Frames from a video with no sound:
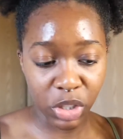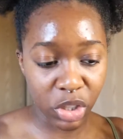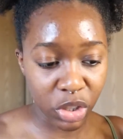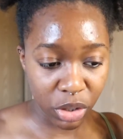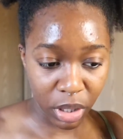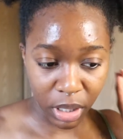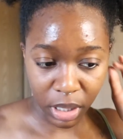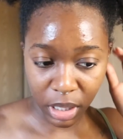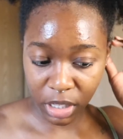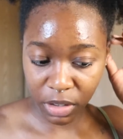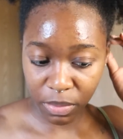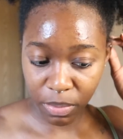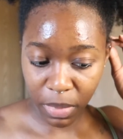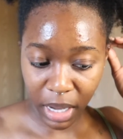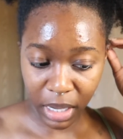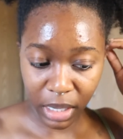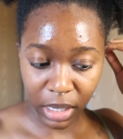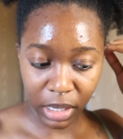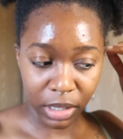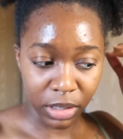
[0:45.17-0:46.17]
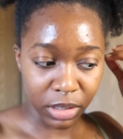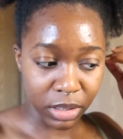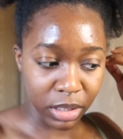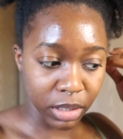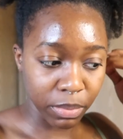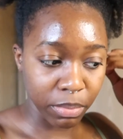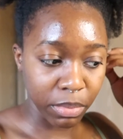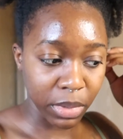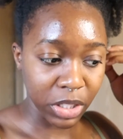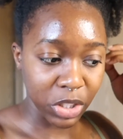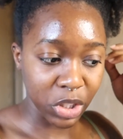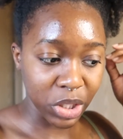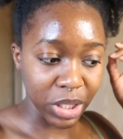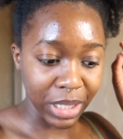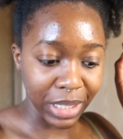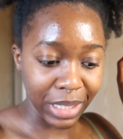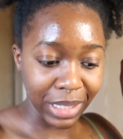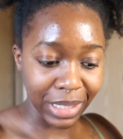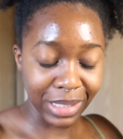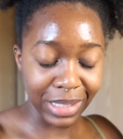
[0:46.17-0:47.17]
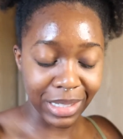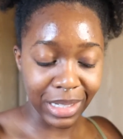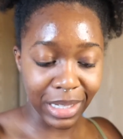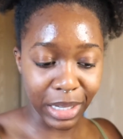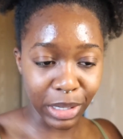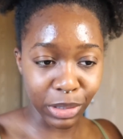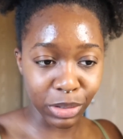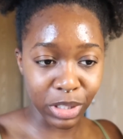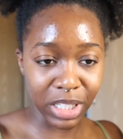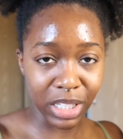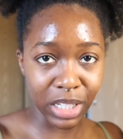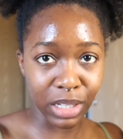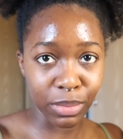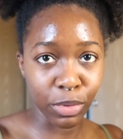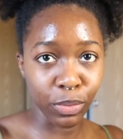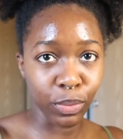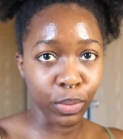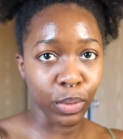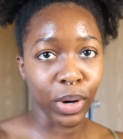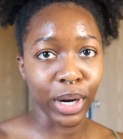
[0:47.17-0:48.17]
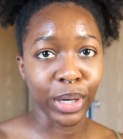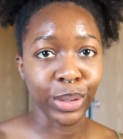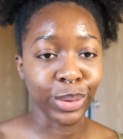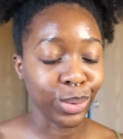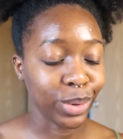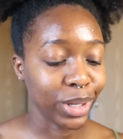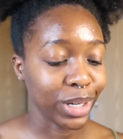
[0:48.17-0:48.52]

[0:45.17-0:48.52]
just trying to give my hair some much needed TLC before I do